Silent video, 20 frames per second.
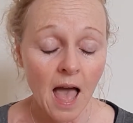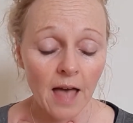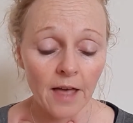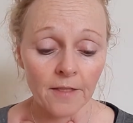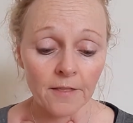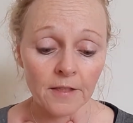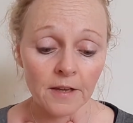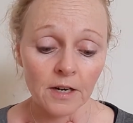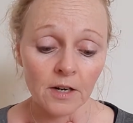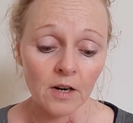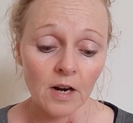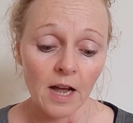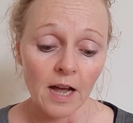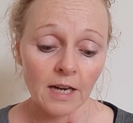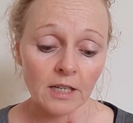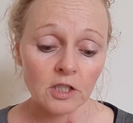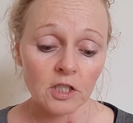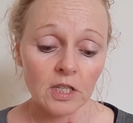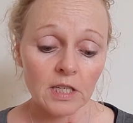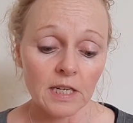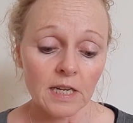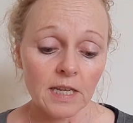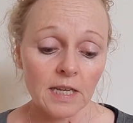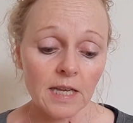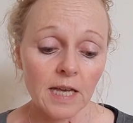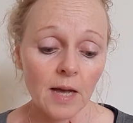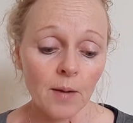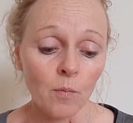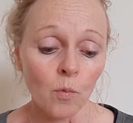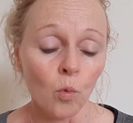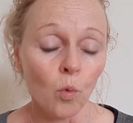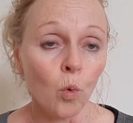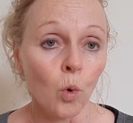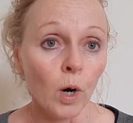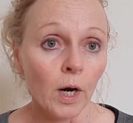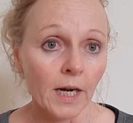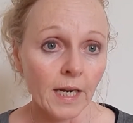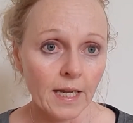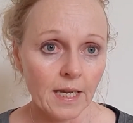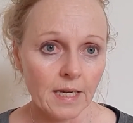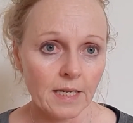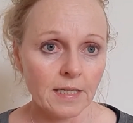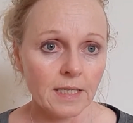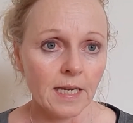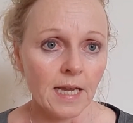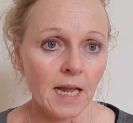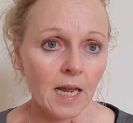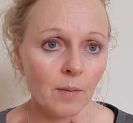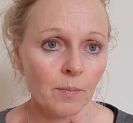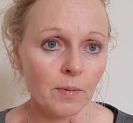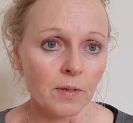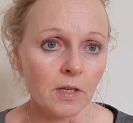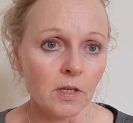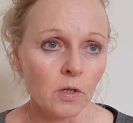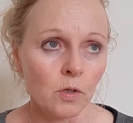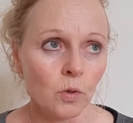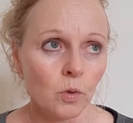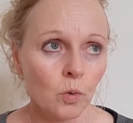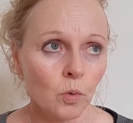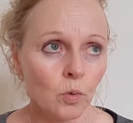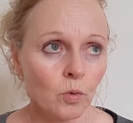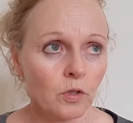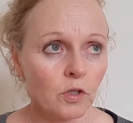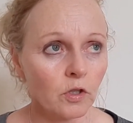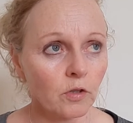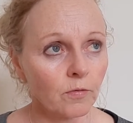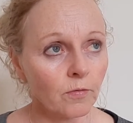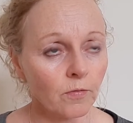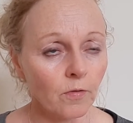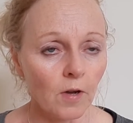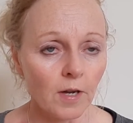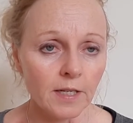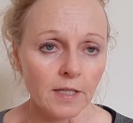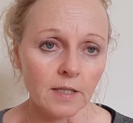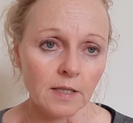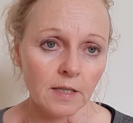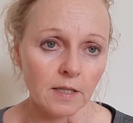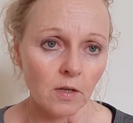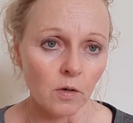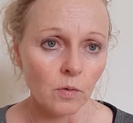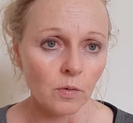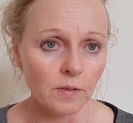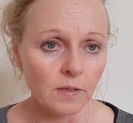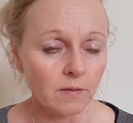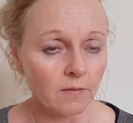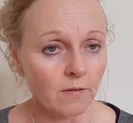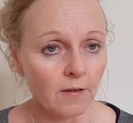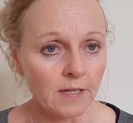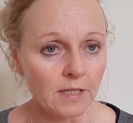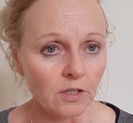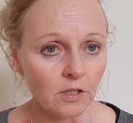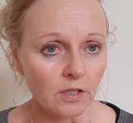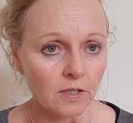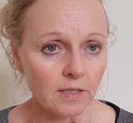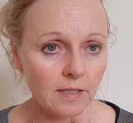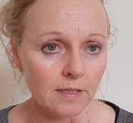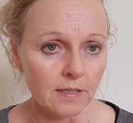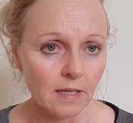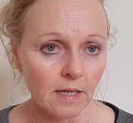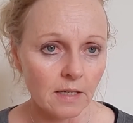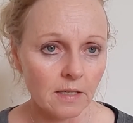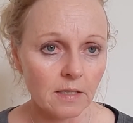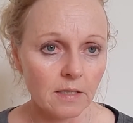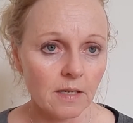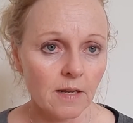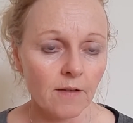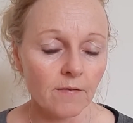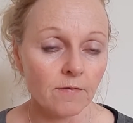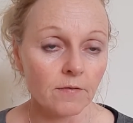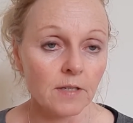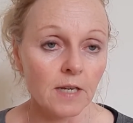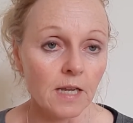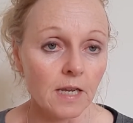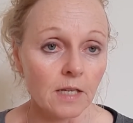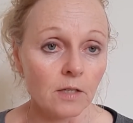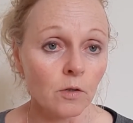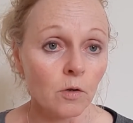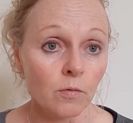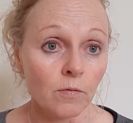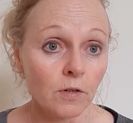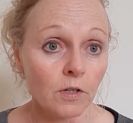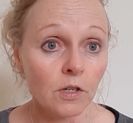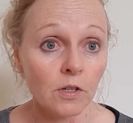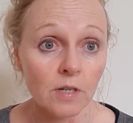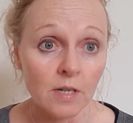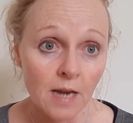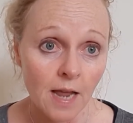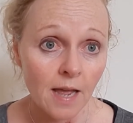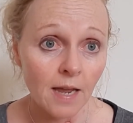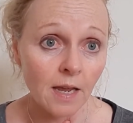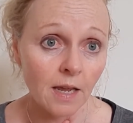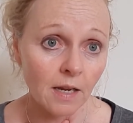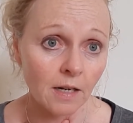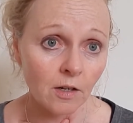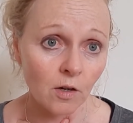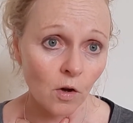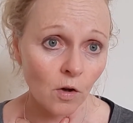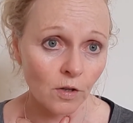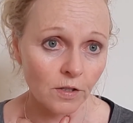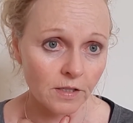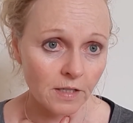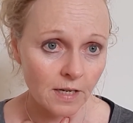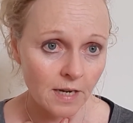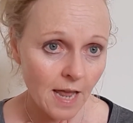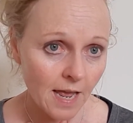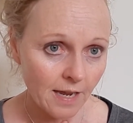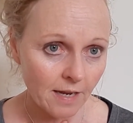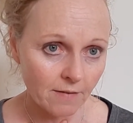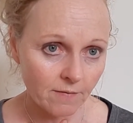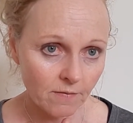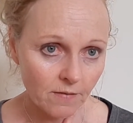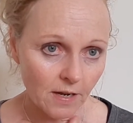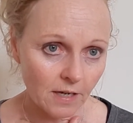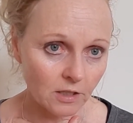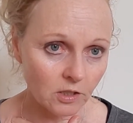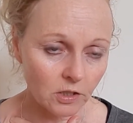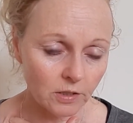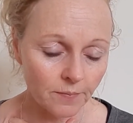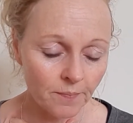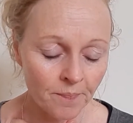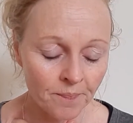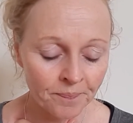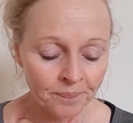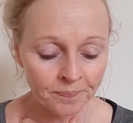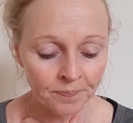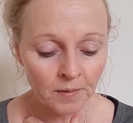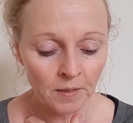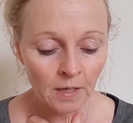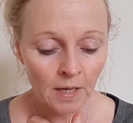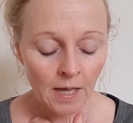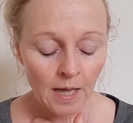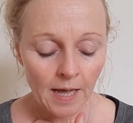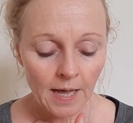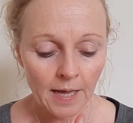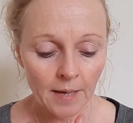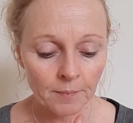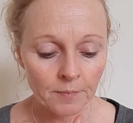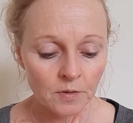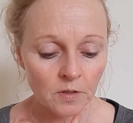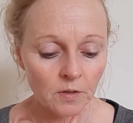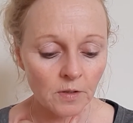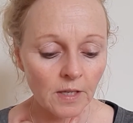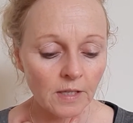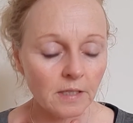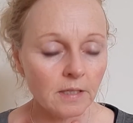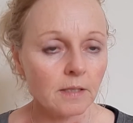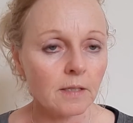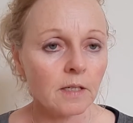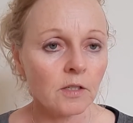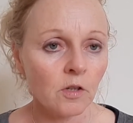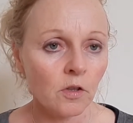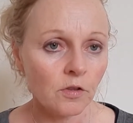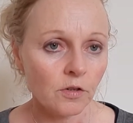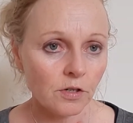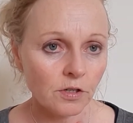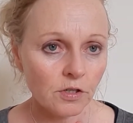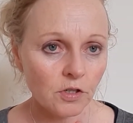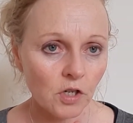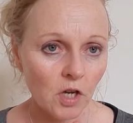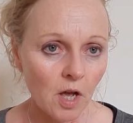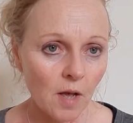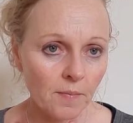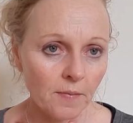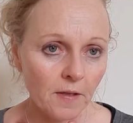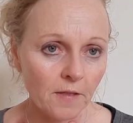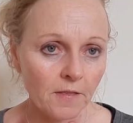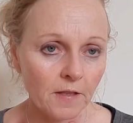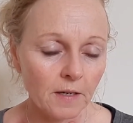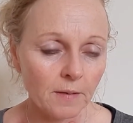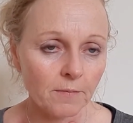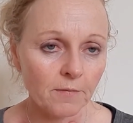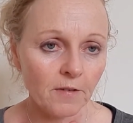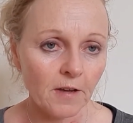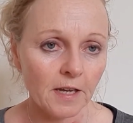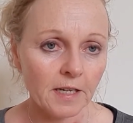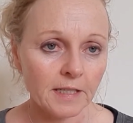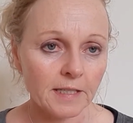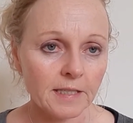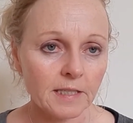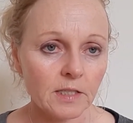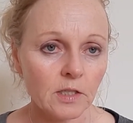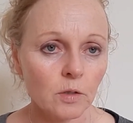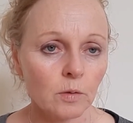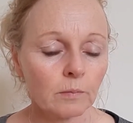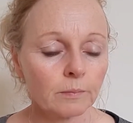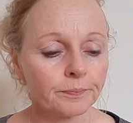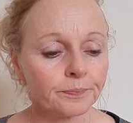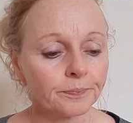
And they're actually working to help you to fight those invaders that have taken over your neck and caused a neck infection. So that's another job that the lymphatics do.